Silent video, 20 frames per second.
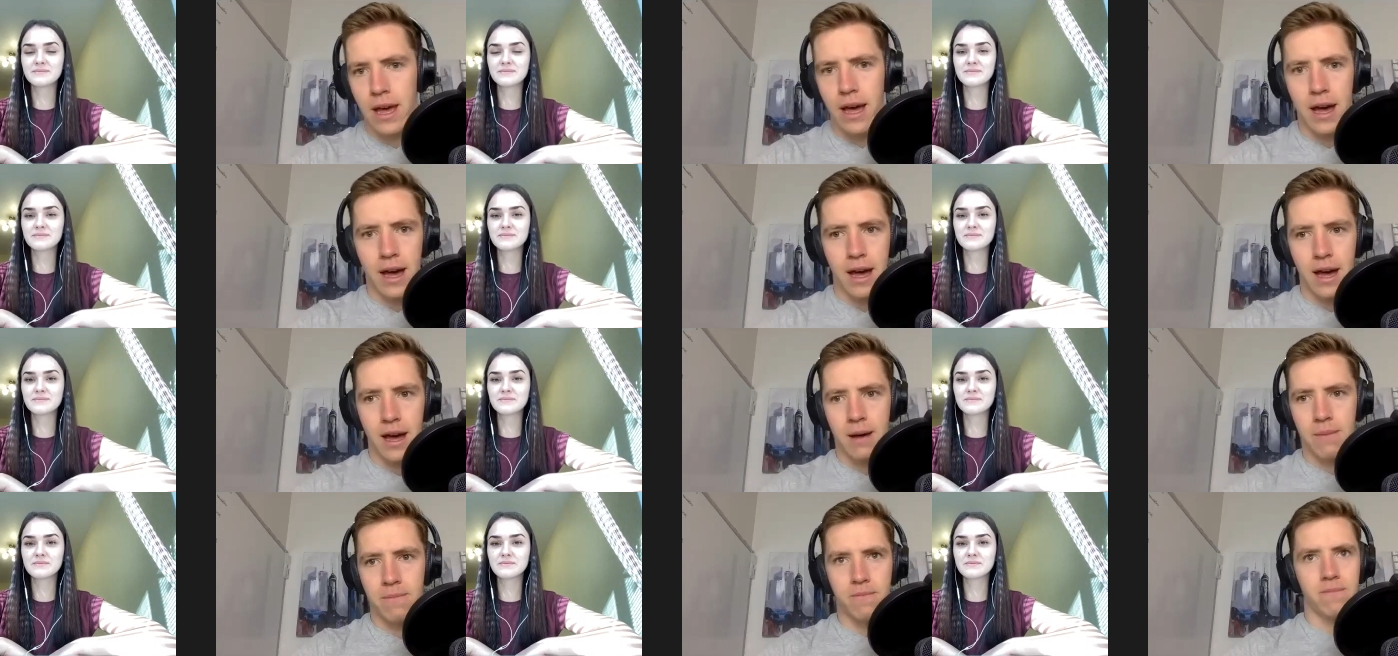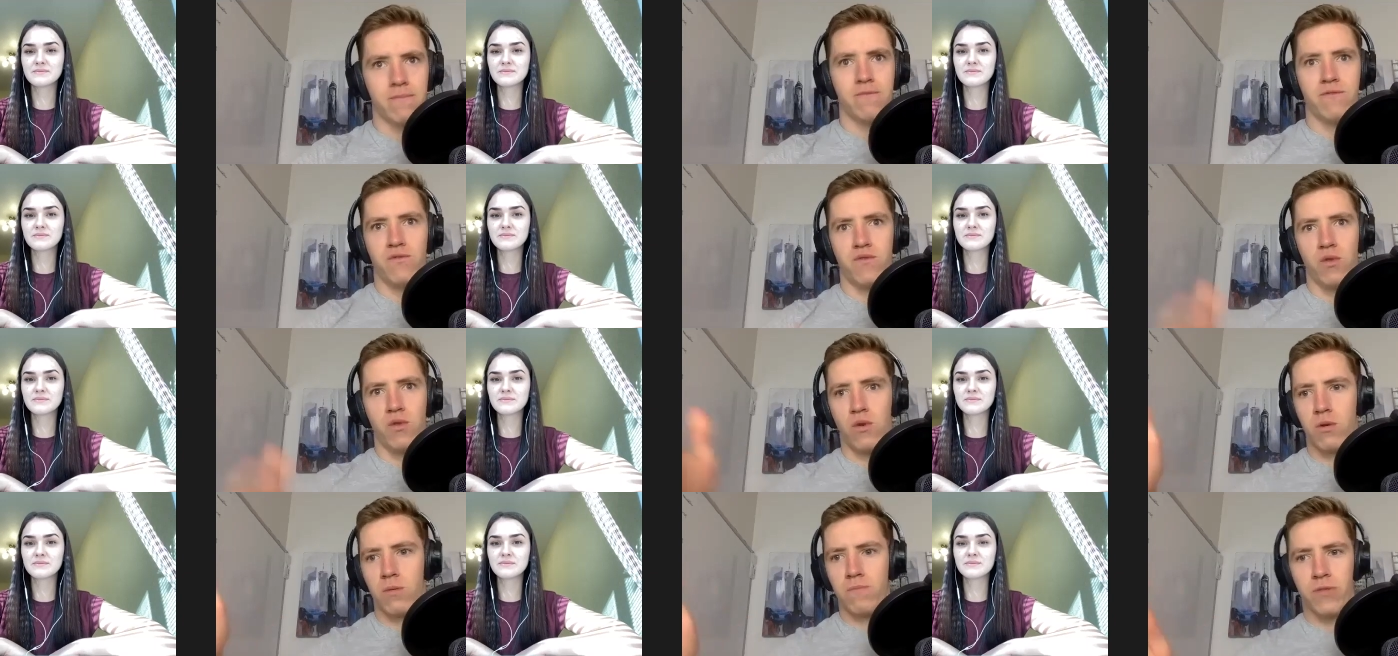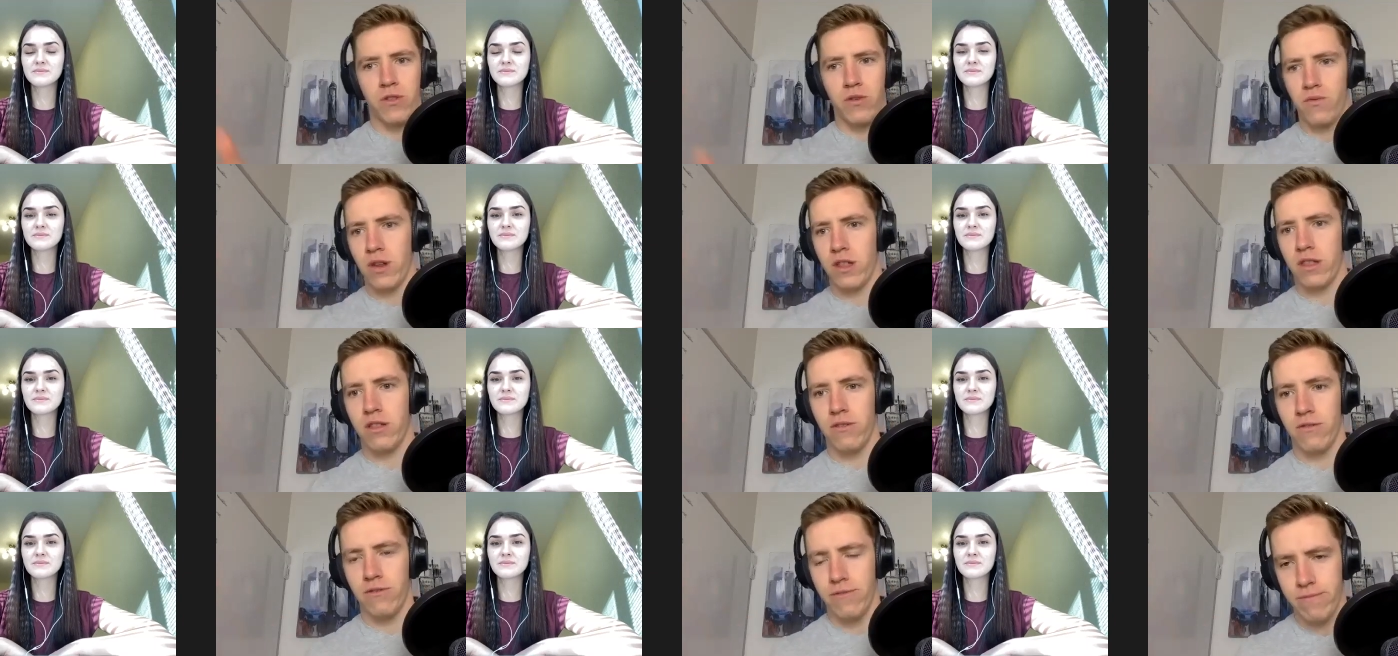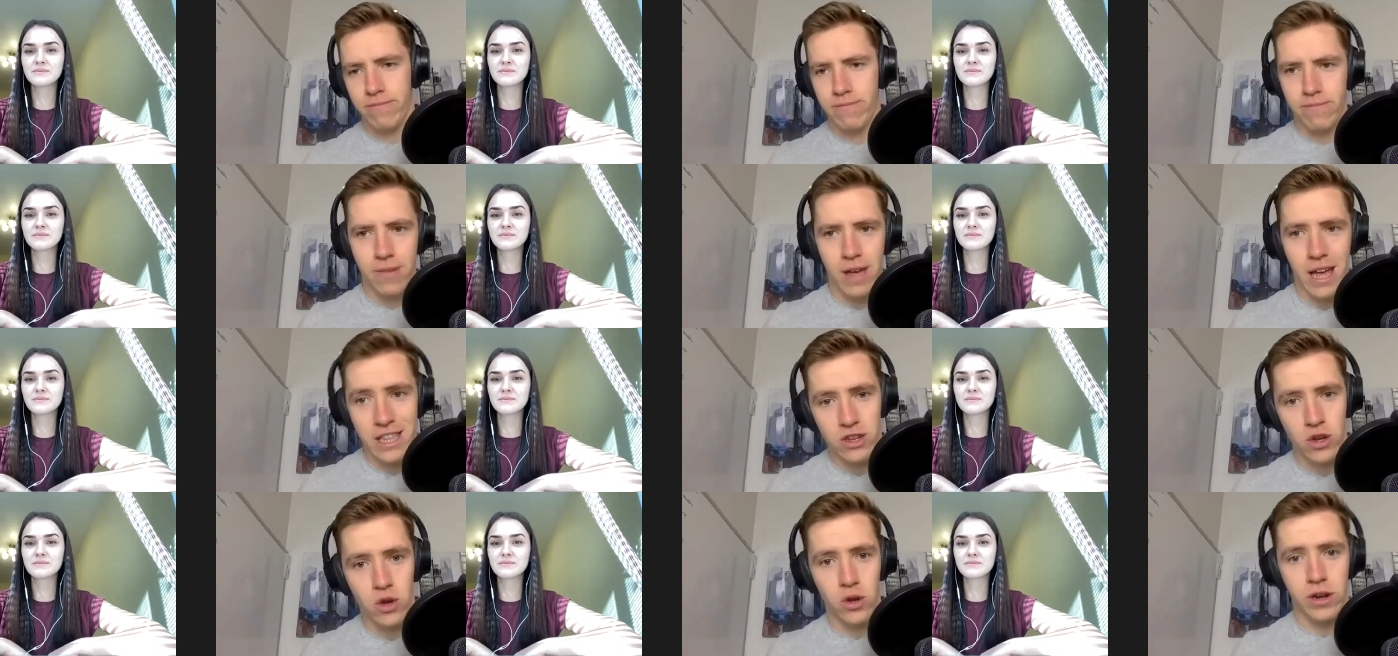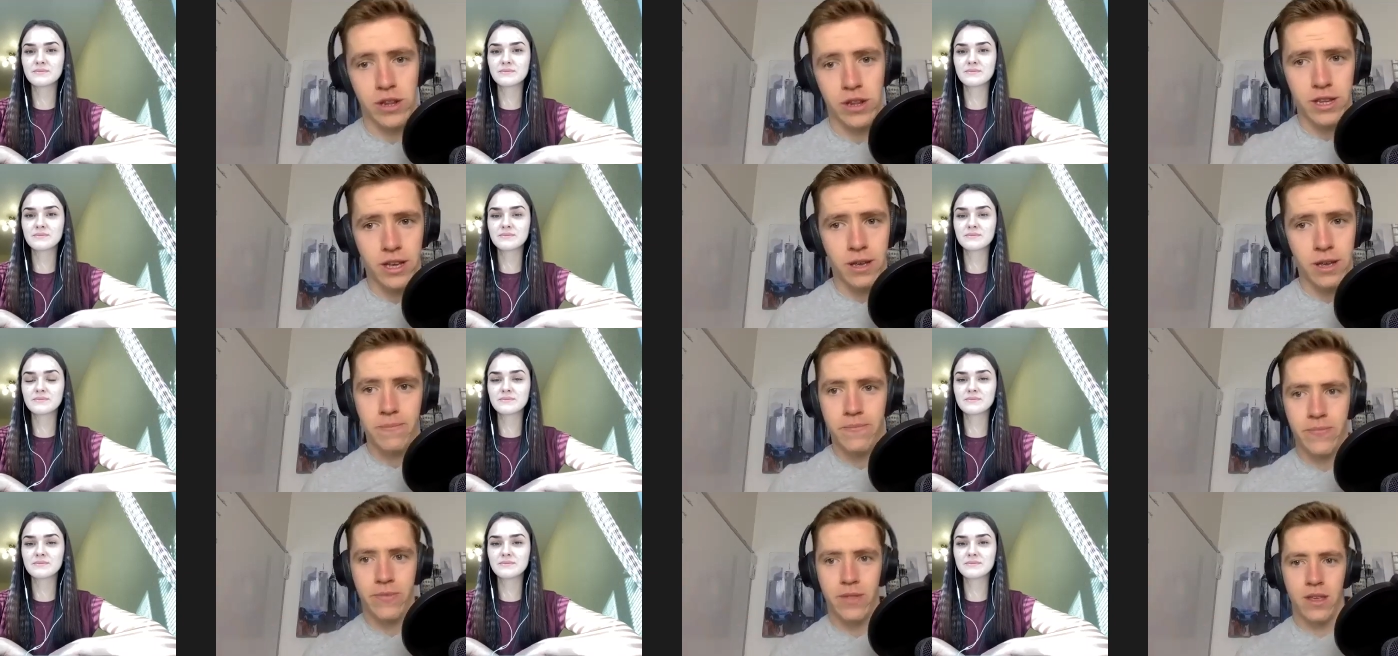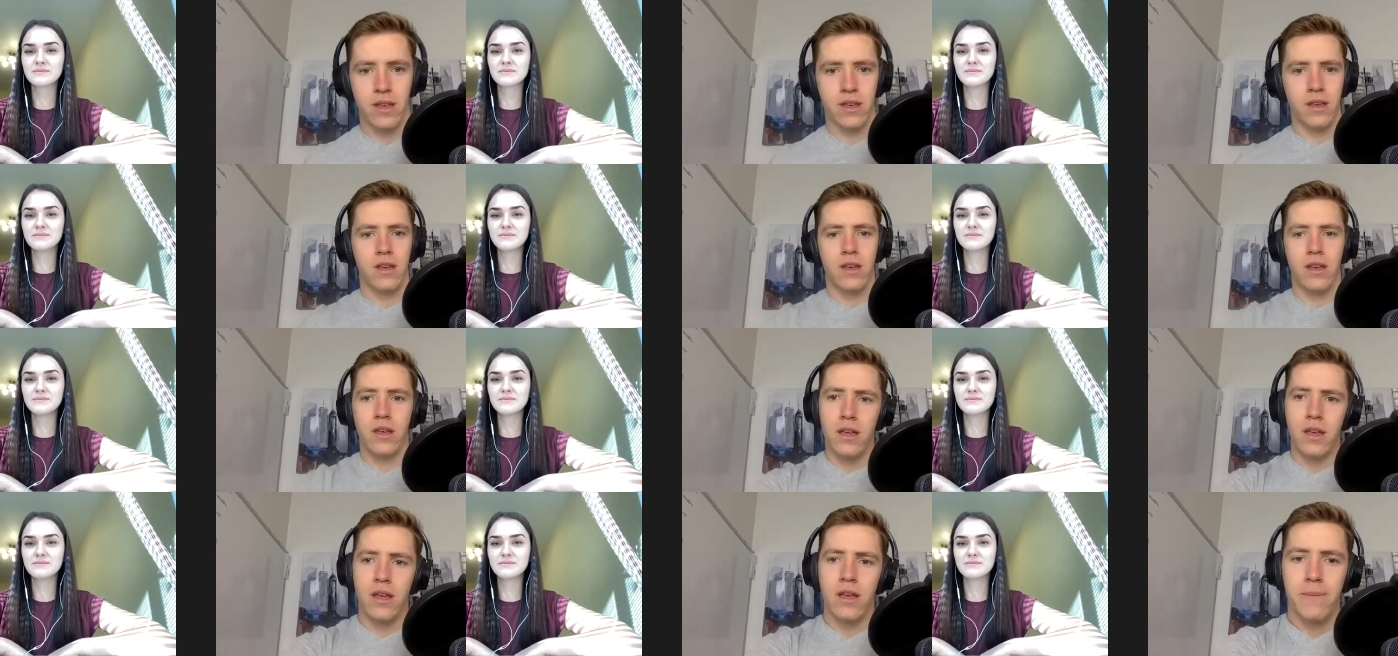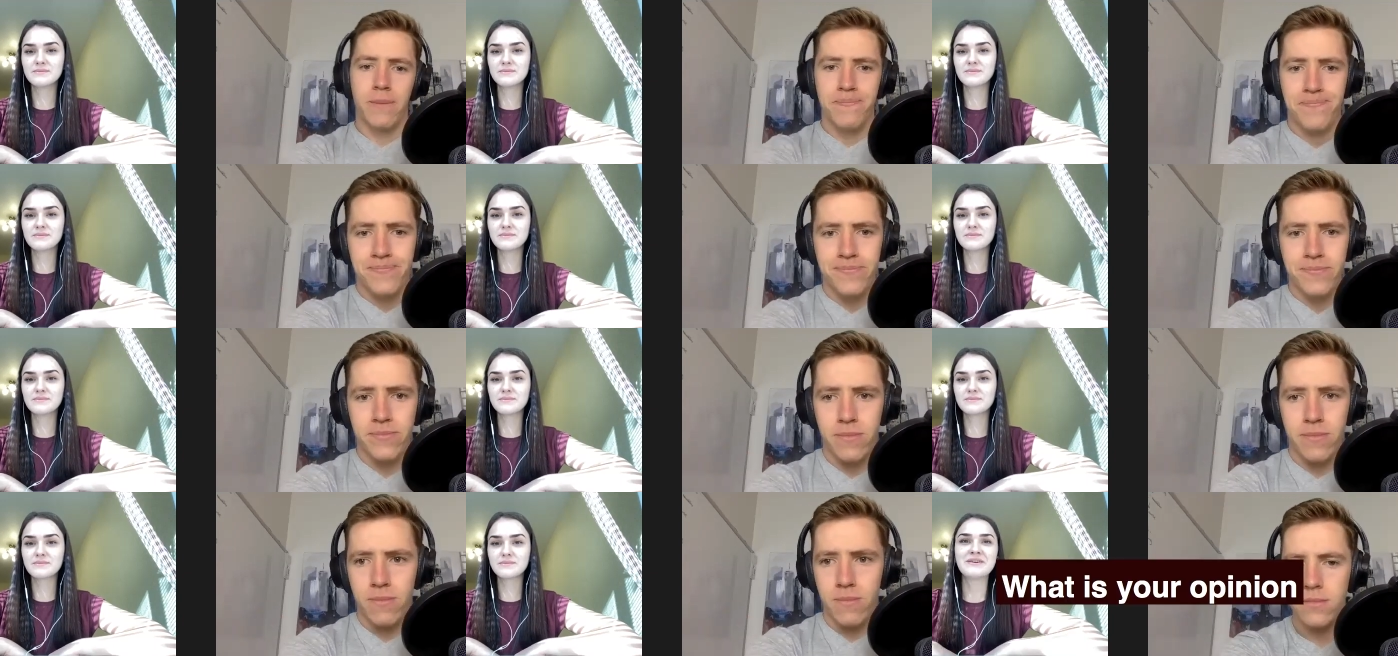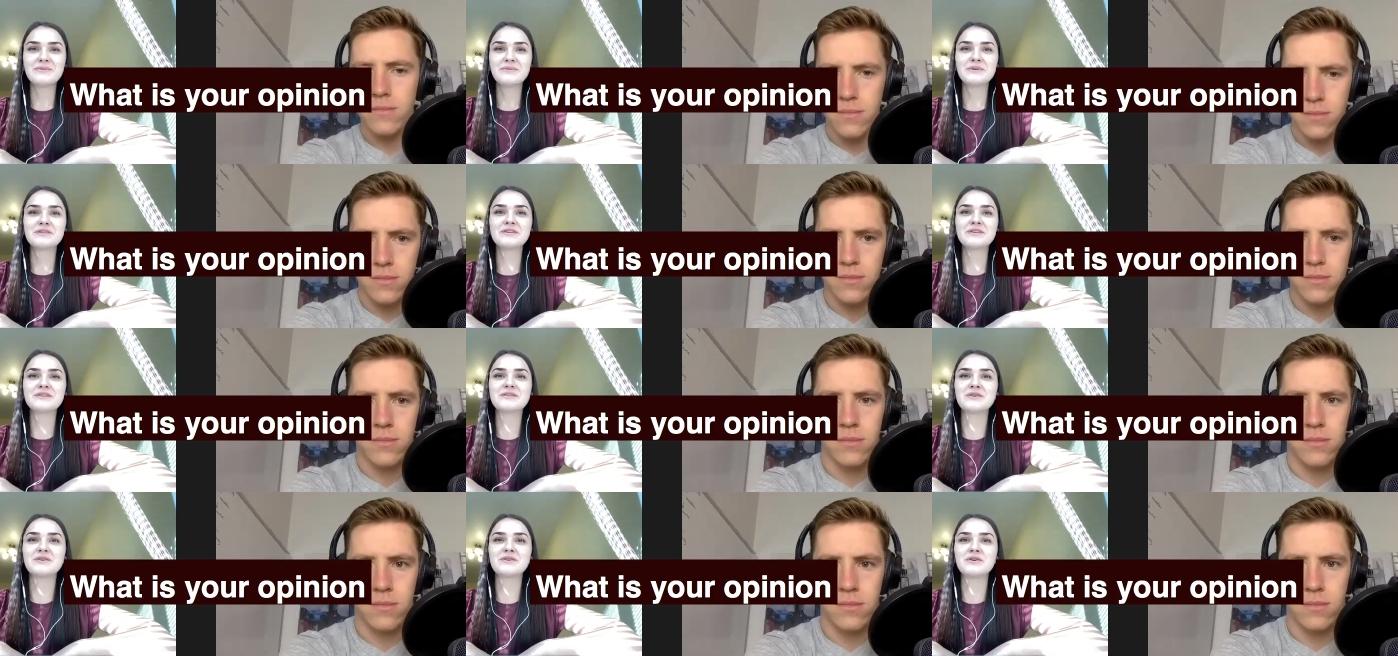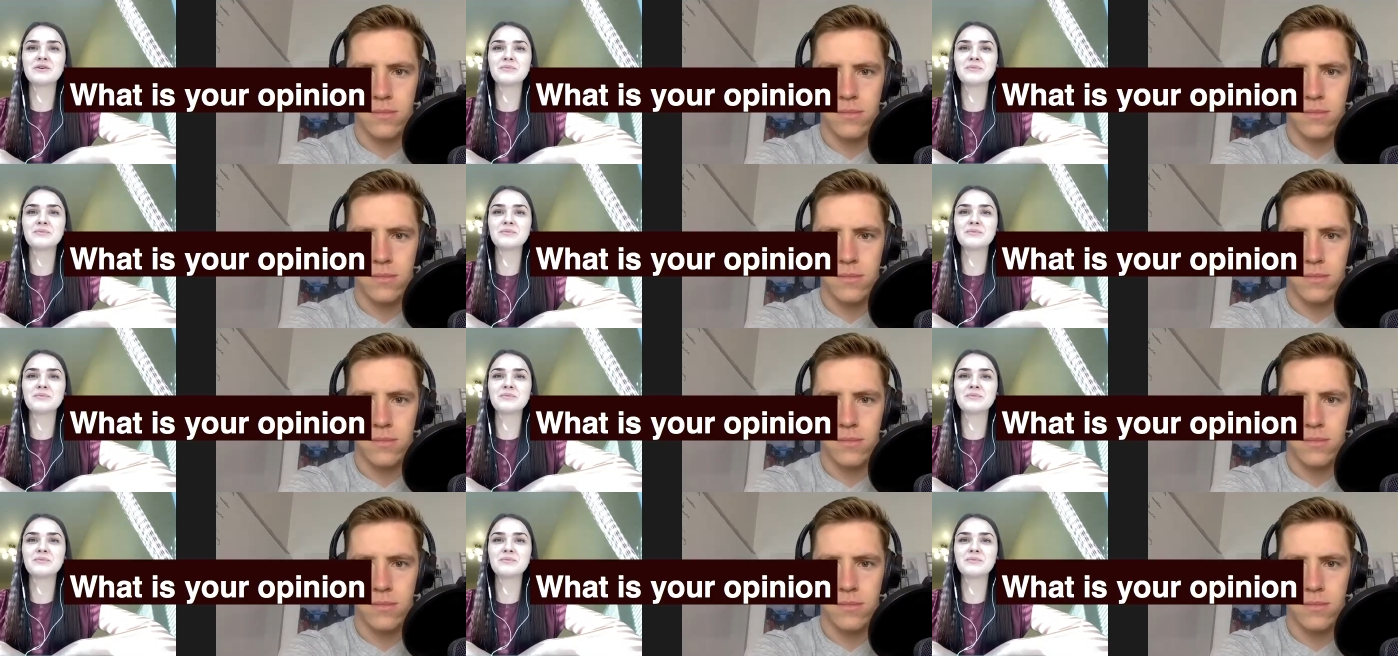Speaker 1: um, for the rest of eternity.
Speaker 2: What is your